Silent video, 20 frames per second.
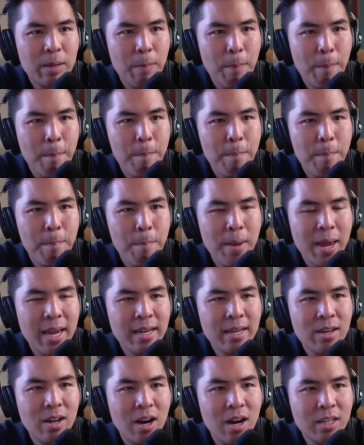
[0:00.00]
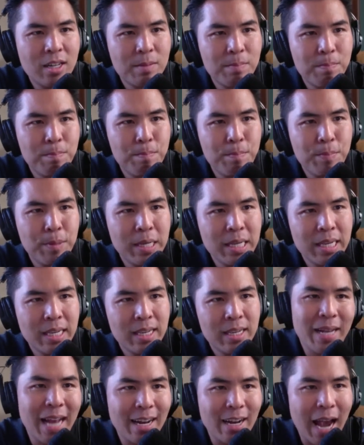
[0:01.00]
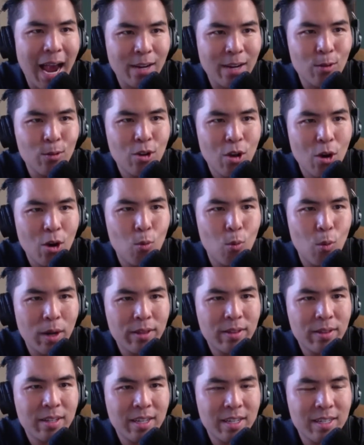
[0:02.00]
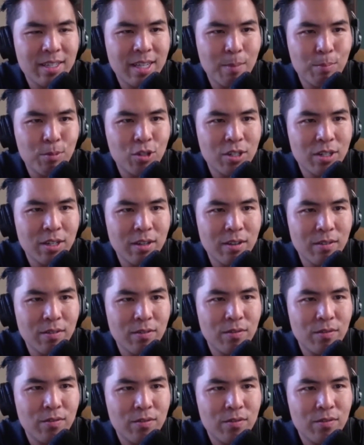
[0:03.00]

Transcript: may not be, I, I don't know what conception of